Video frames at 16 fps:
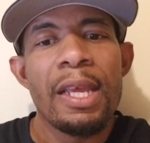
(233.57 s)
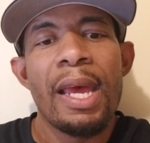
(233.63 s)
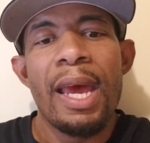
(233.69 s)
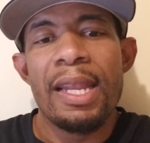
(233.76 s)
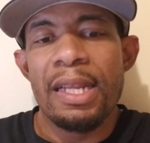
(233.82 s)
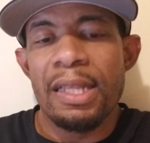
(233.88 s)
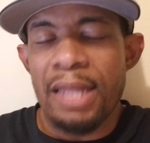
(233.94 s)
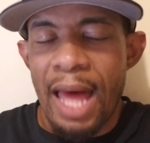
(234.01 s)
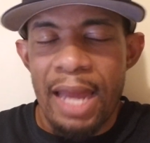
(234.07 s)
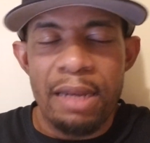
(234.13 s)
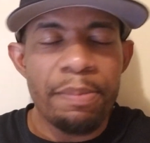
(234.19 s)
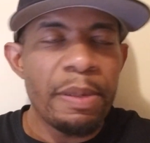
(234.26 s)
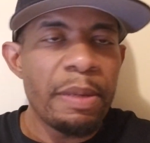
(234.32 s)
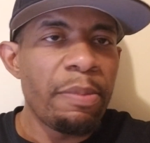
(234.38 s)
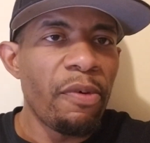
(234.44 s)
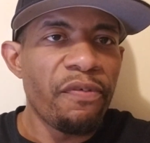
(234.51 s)
And a lot of
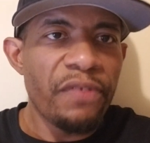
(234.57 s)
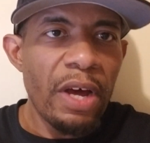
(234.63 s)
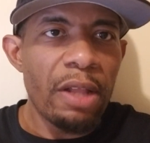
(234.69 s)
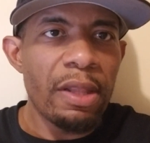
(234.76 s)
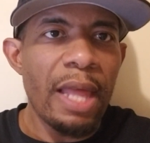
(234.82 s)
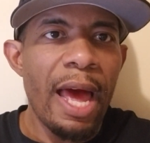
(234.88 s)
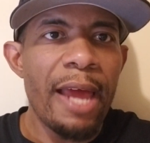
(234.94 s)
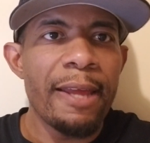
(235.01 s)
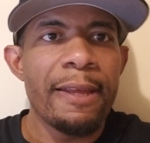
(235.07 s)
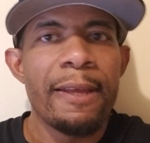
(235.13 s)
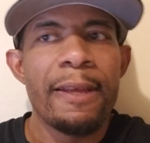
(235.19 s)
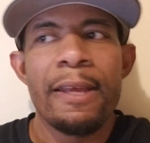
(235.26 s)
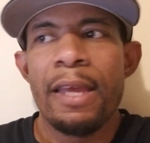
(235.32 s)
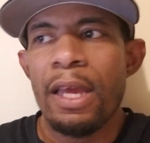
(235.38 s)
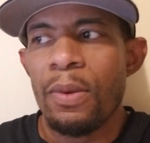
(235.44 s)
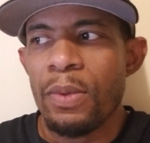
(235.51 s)
people felt like
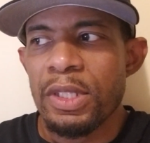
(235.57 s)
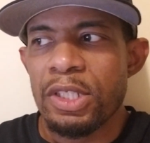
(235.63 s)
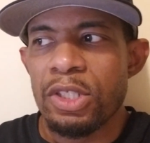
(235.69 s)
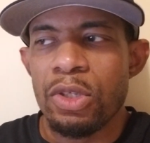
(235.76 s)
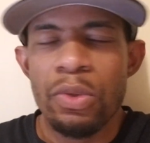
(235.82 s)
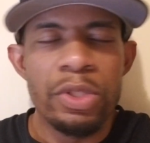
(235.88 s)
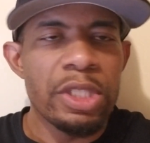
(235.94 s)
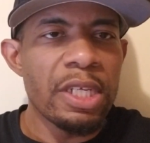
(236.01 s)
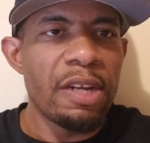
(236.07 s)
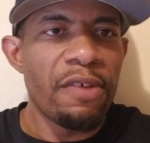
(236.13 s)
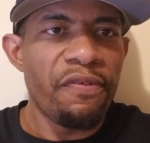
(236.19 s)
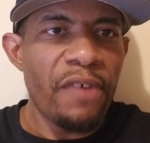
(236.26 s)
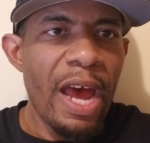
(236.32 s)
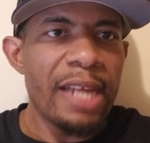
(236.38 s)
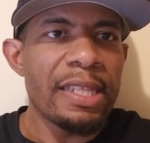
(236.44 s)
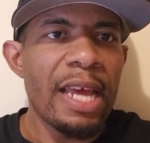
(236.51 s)
it was due to the
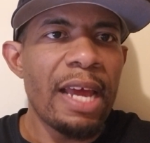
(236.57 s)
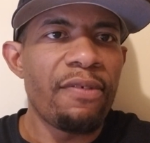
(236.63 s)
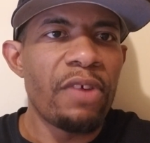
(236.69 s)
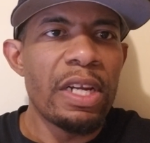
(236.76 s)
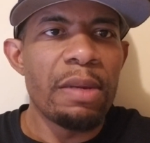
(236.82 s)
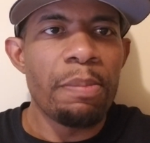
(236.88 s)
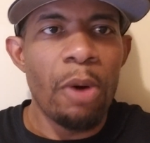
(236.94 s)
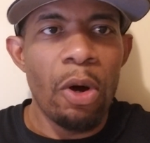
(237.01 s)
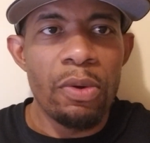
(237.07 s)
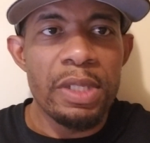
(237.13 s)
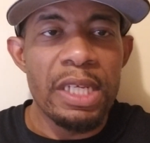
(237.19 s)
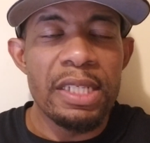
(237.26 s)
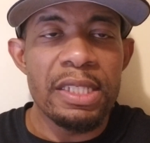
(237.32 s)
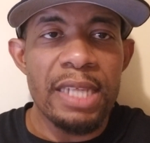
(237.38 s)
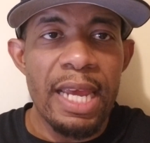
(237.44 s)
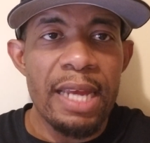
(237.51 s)
fact that Riddick Bowe
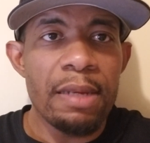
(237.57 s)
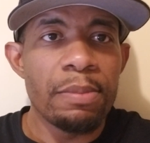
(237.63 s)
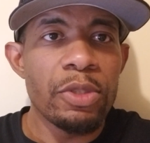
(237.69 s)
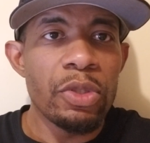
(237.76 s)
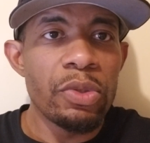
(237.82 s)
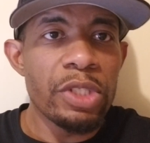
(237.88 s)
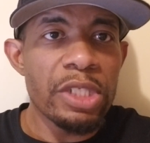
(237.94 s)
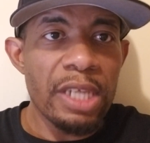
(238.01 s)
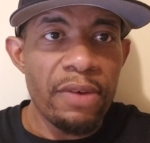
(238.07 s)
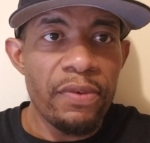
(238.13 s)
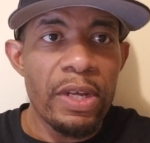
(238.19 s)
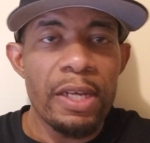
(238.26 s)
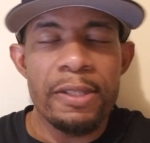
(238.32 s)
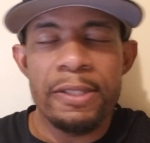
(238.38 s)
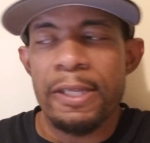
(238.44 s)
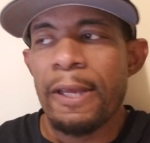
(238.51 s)
didn't take him too
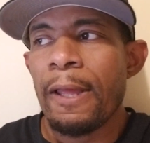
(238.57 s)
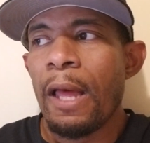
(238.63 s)
serious.